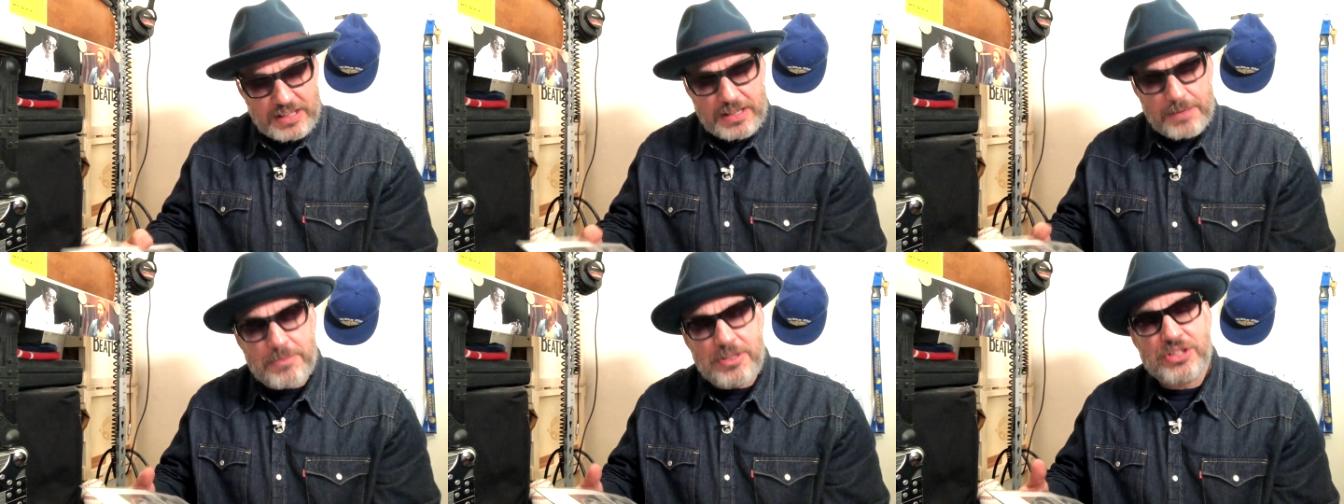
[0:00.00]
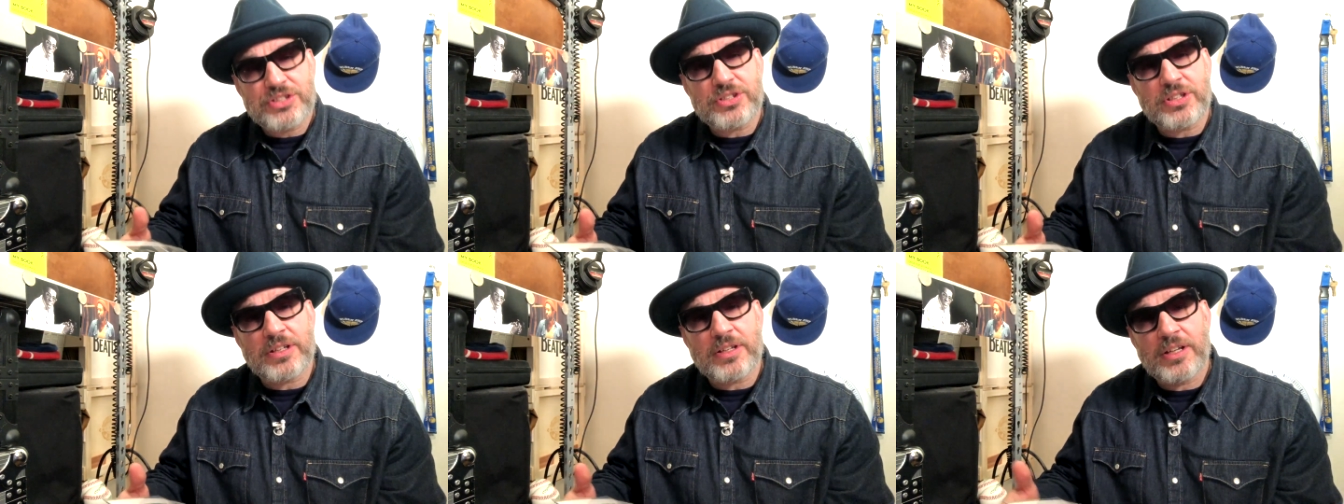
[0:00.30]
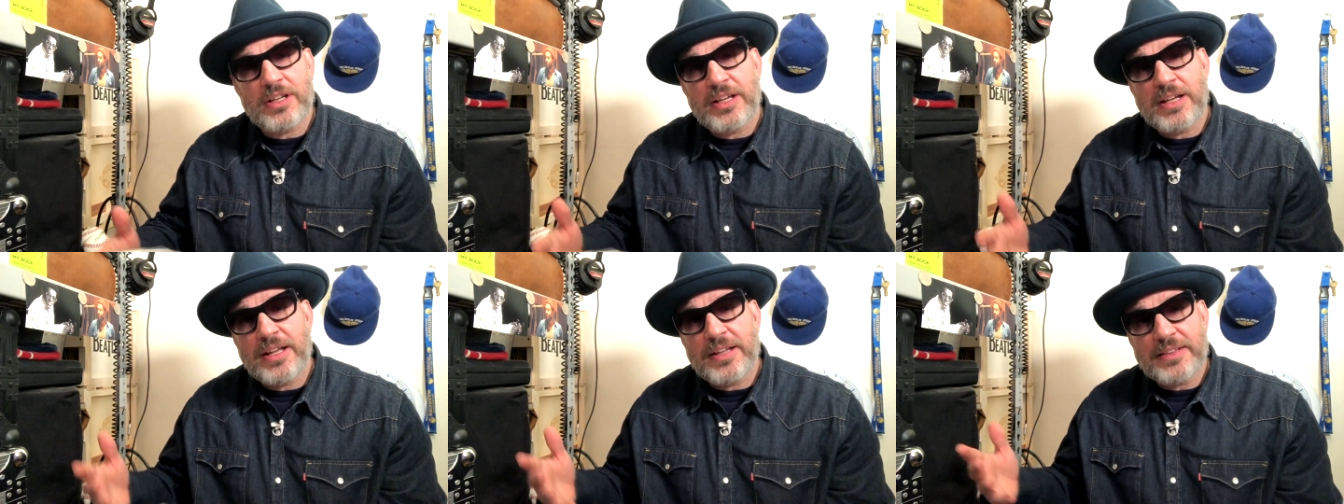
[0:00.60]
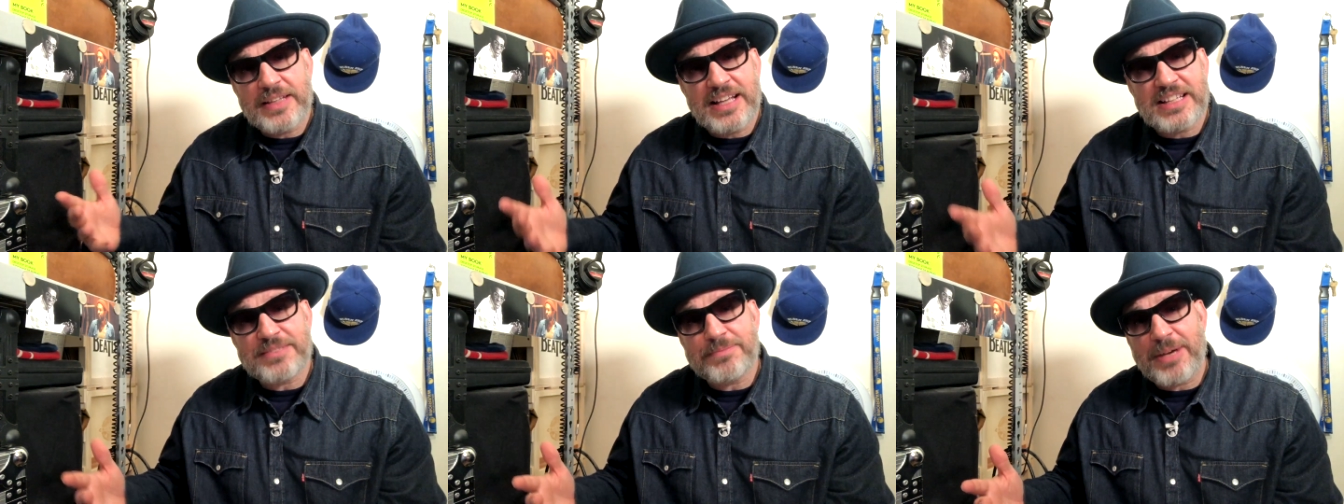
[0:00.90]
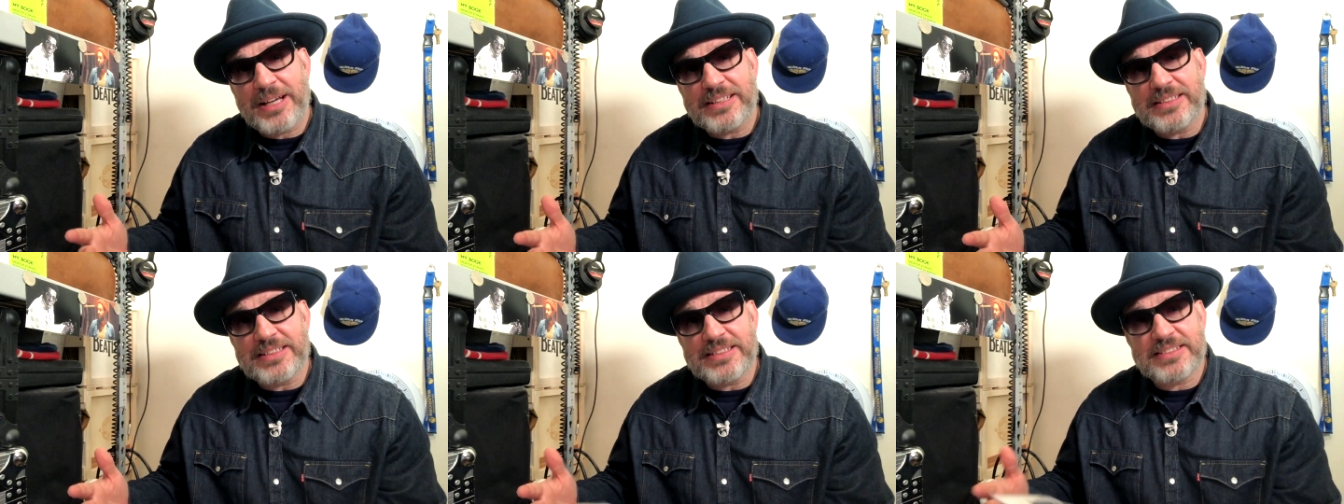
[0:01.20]
I mentioned, that's
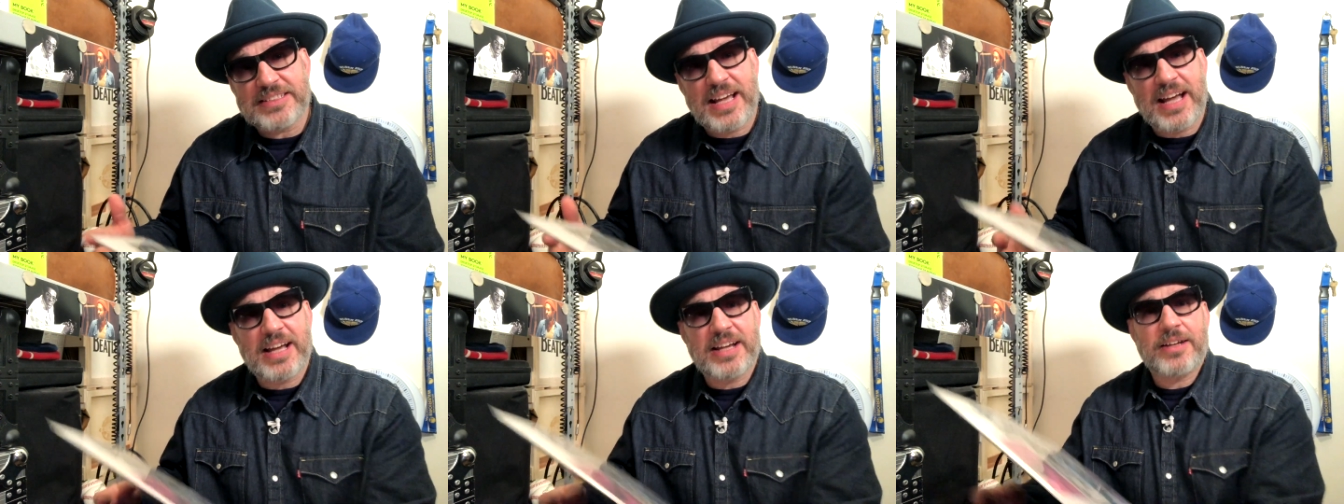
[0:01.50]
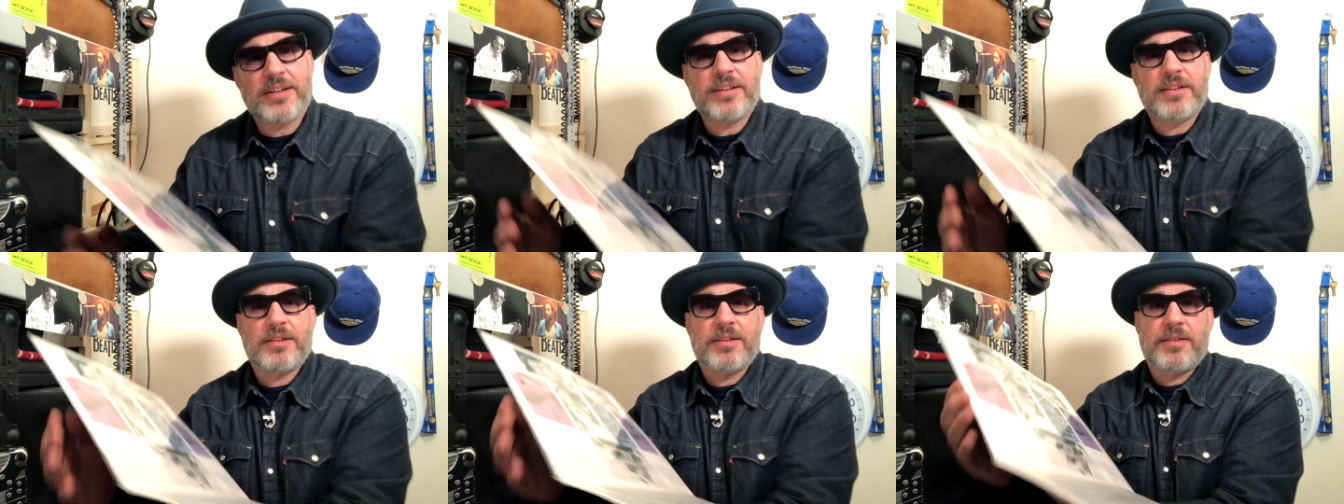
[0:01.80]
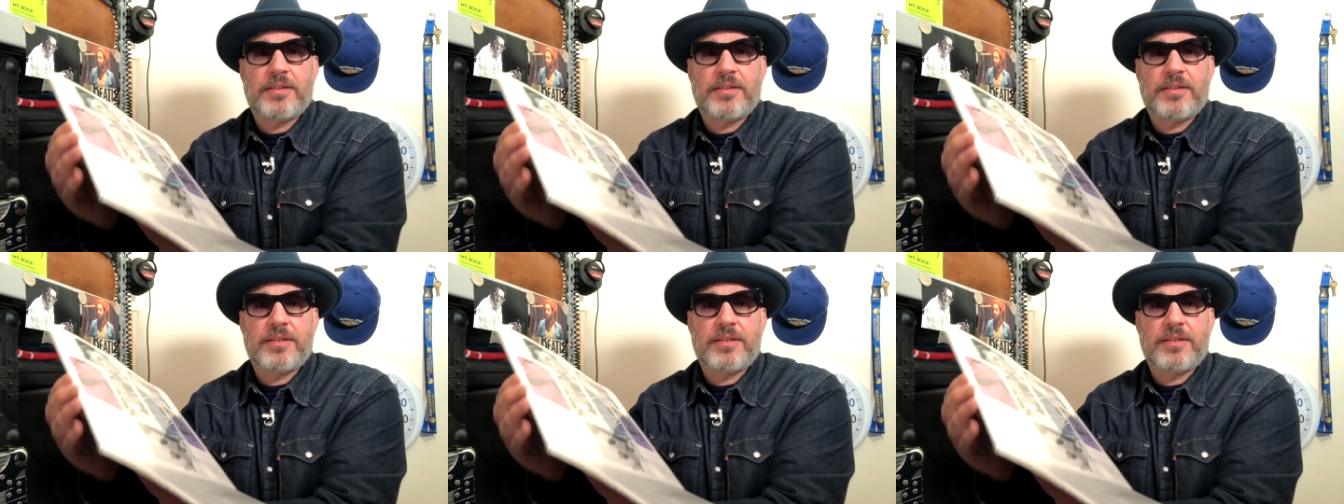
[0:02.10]
my desire.